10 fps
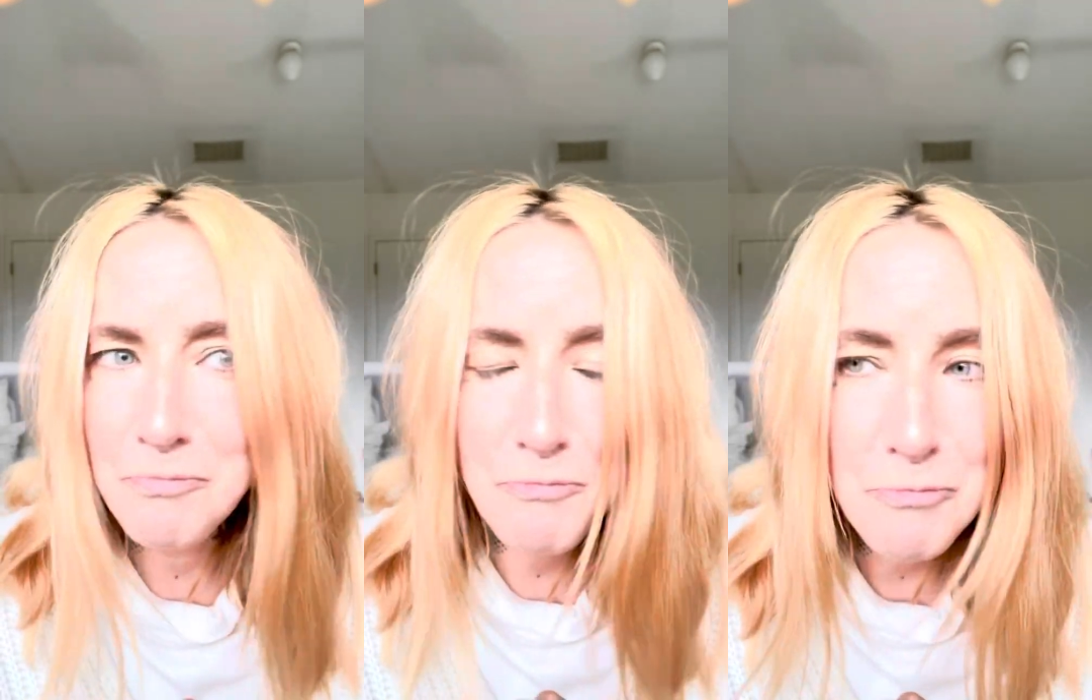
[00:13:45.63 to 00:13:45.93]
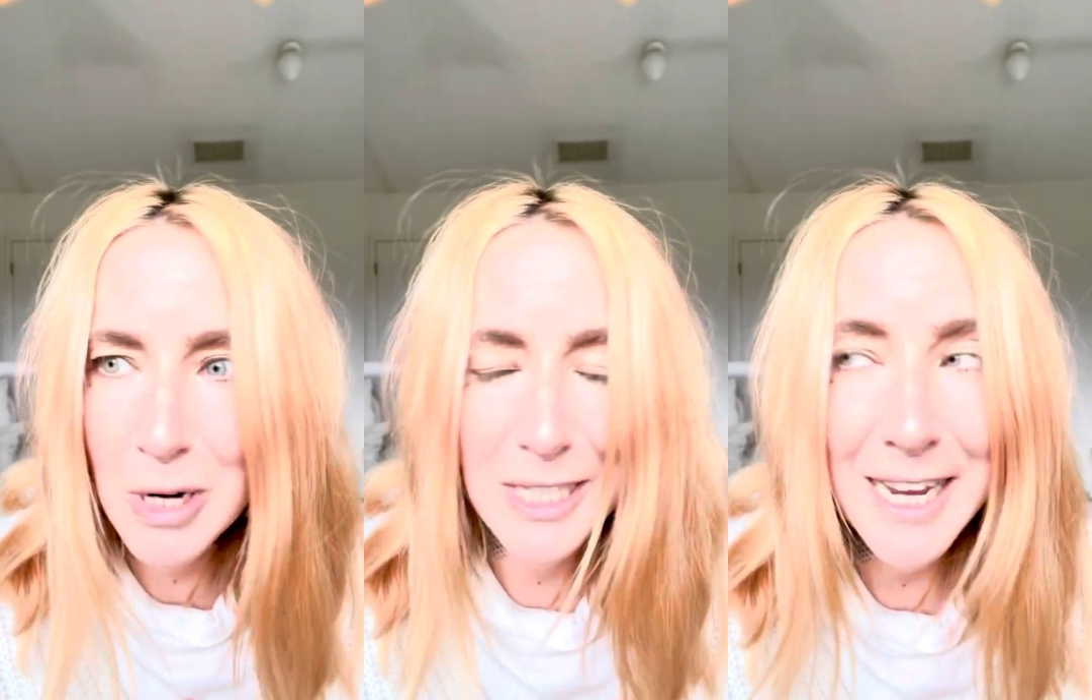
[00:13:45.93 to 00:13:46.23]

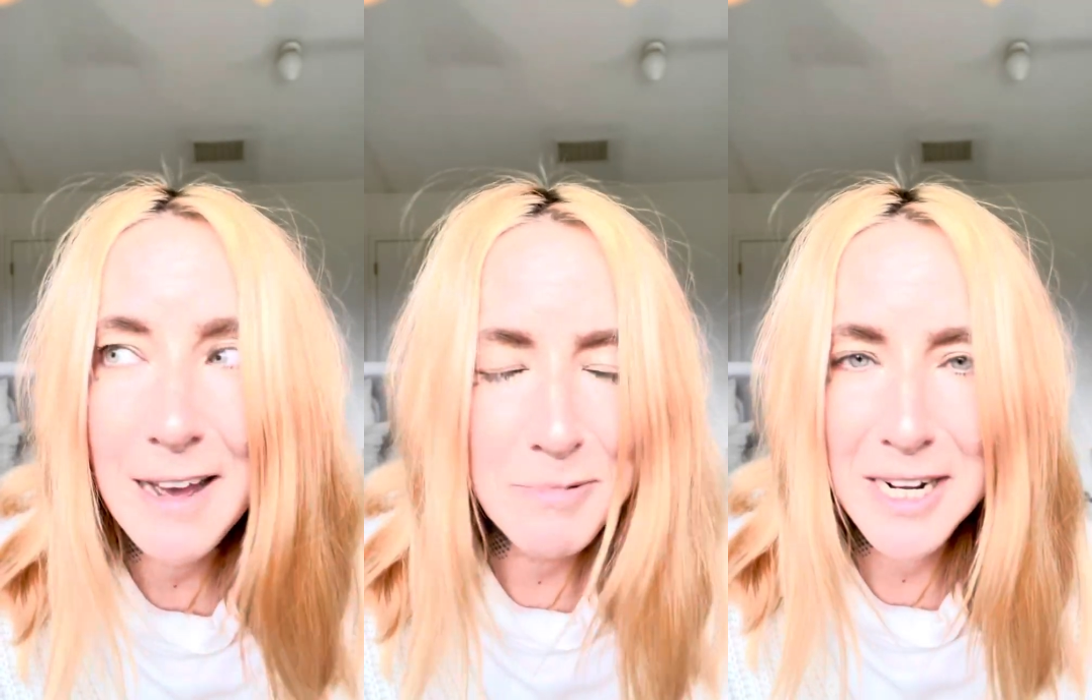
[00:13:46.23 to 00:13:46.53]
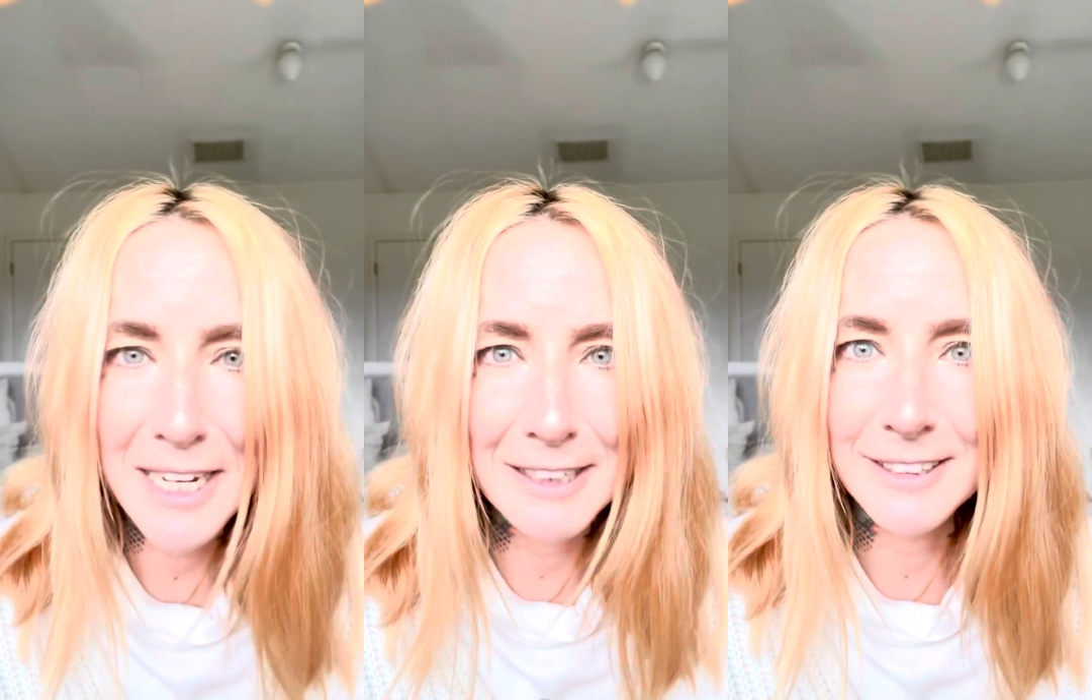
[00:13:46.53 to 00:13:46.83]
what's
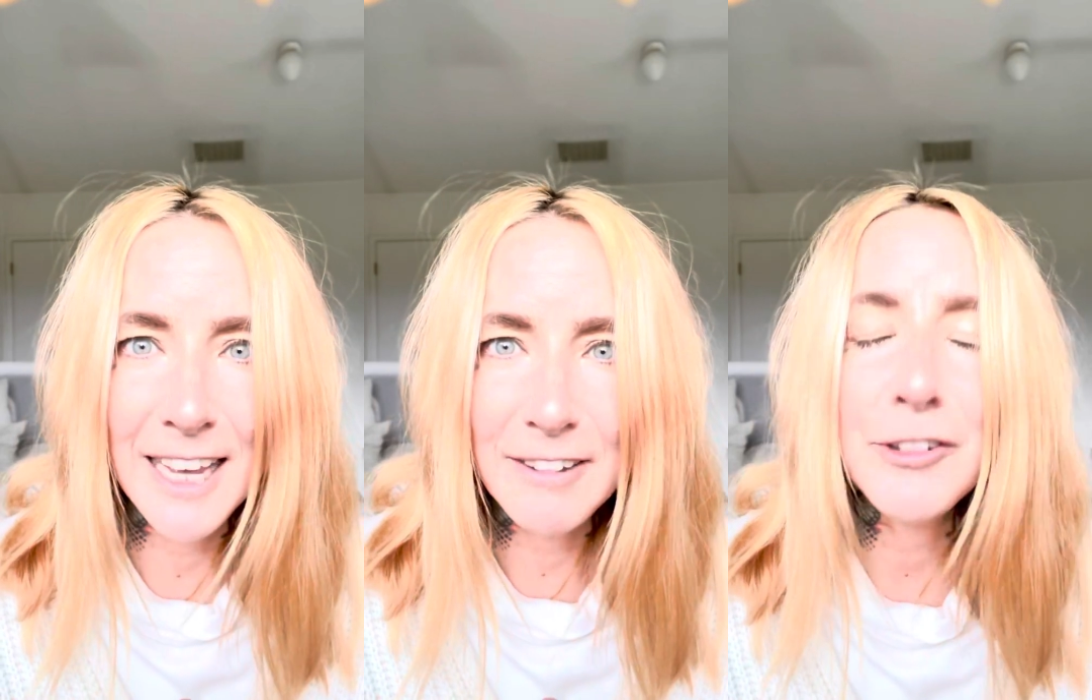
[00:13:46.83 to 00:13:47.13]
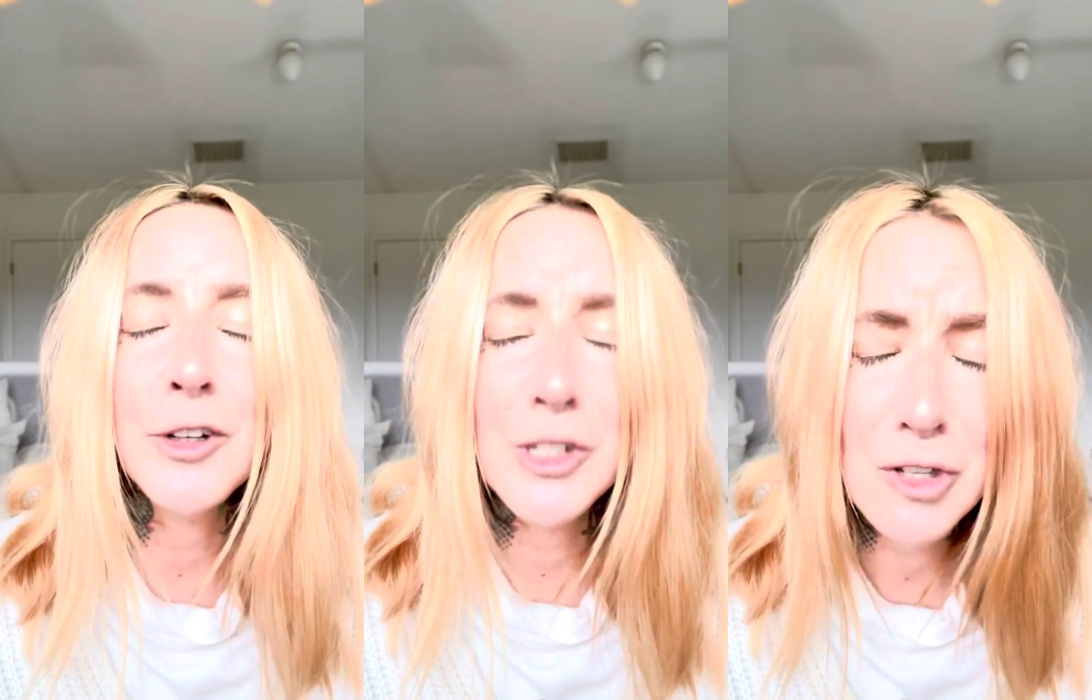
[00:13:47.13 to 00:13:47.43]
happening in life,
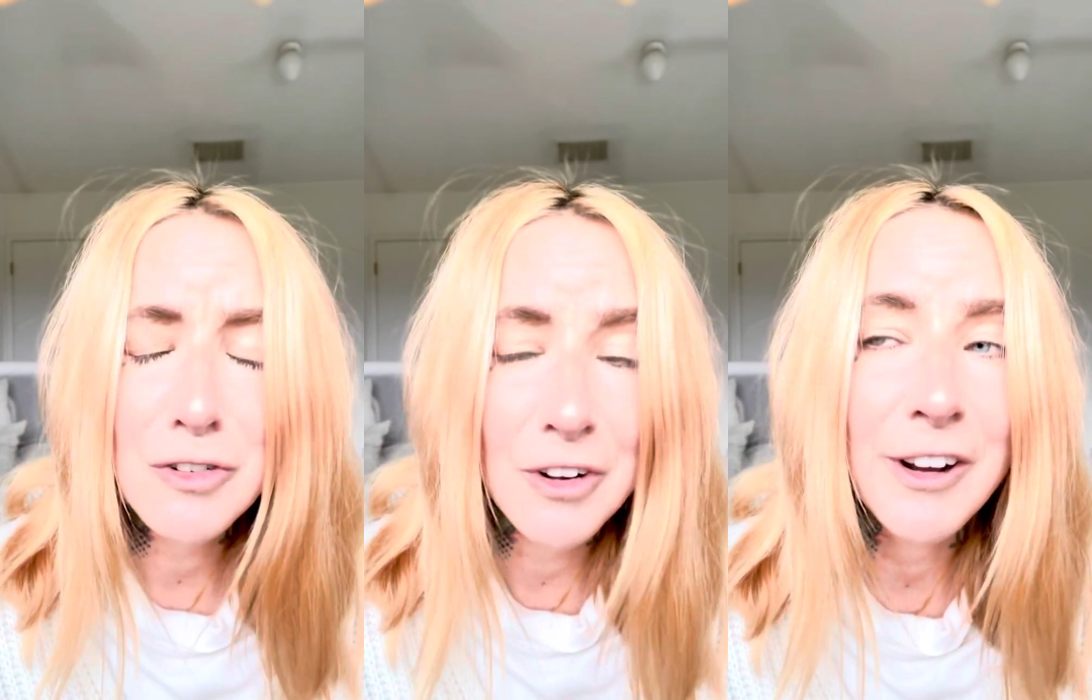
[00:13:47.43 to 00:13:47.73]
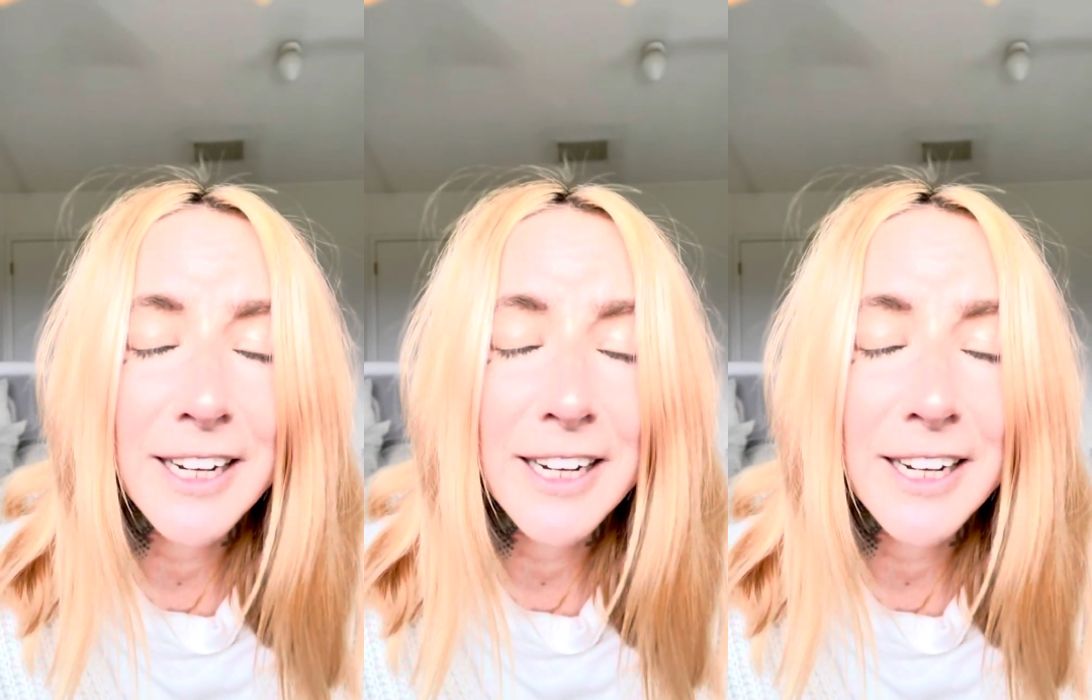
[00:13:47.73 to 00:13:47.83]
you're strong